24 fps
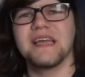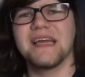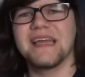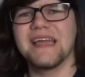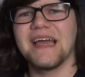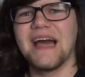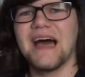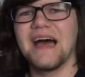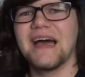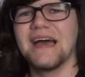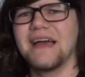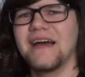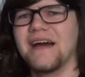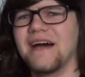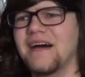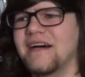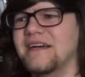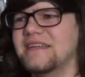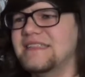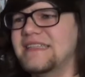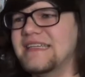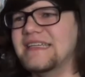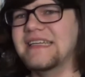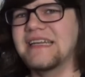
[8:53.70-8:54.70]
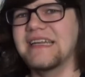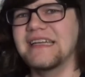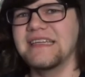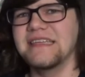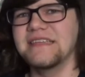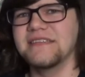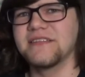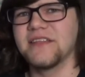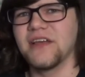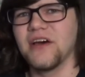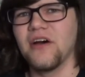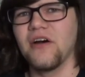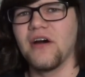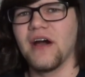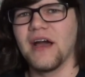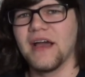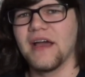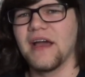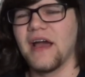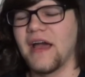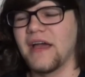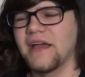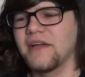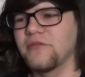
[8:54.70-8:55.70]
I got DDDs, though.
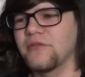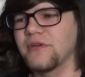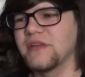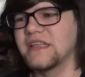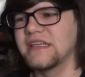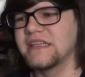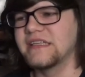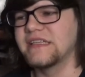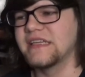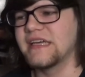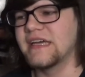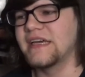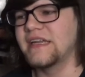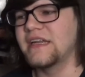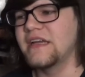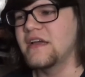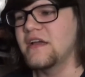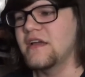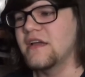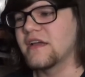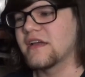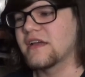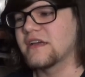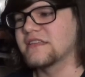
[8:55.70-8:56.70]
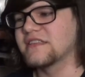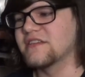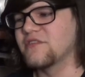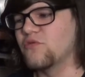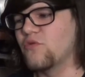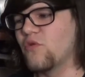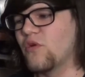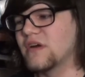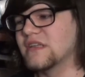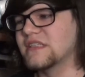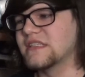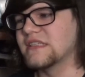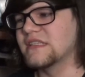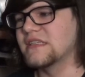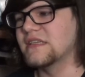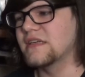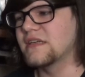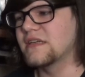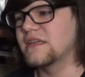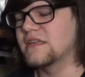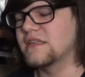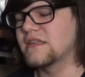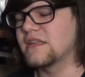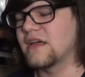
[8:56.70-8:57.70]
I really did, because it wasn't,
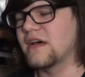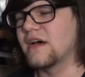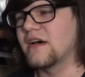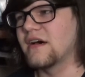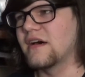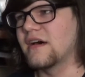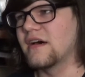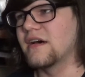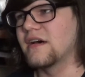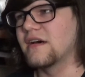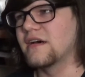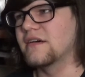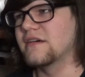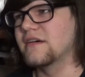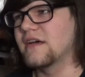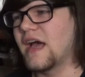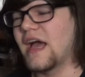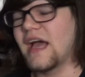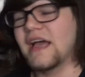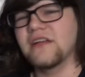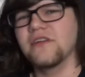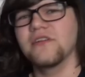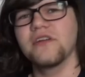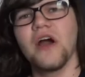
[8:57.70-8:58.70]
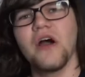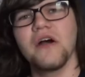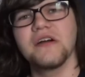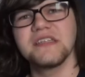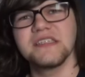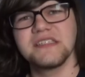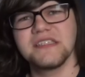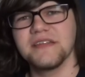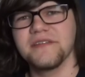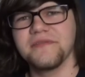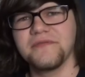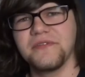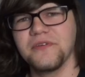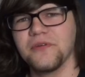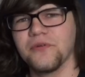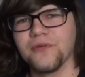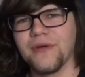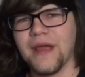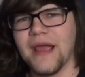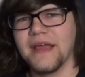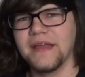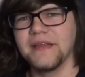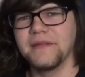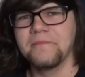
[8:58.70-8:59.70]
I don't know, it just didn't feel
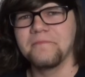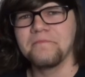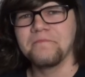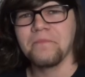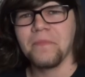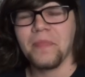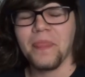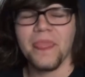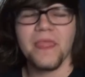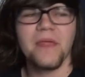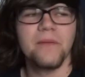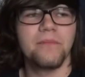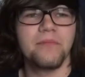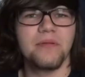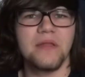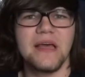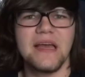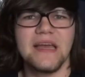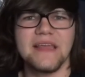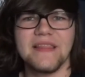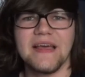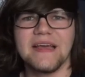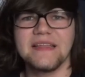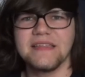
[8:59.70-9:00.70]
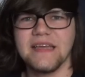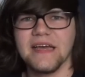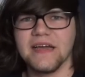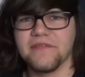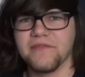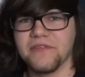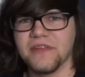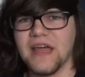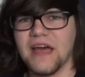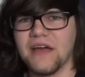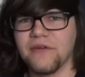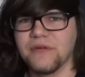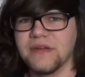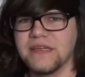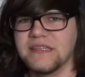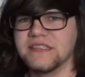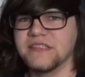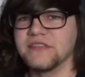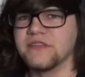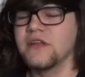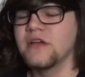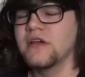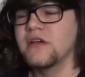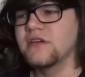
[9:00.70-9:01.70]
right playing that deck for that
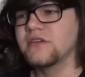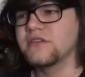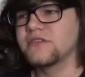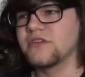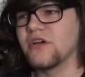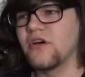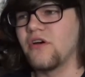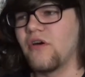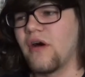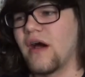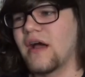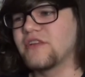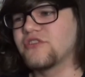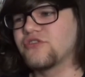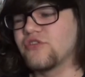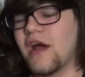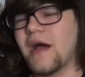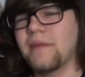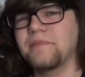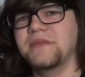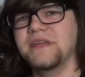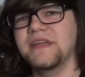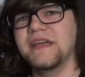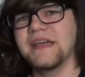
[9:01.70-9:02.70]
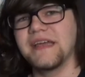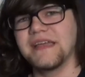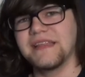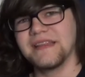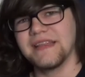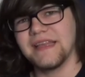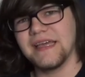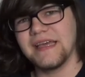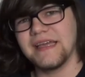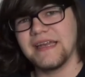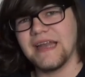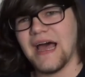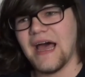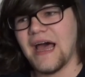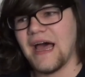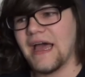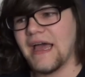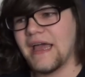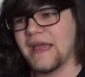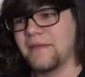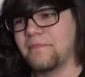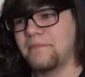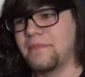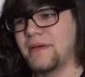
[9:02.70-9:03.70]
reason. So I dropped it, and then
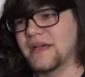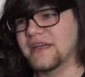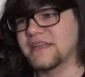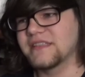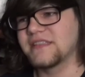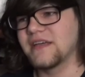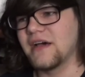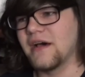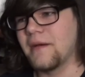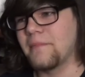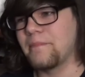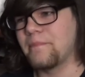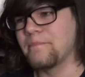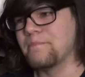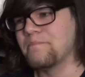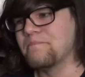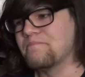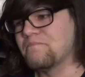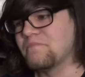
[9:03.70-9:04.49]
I picked up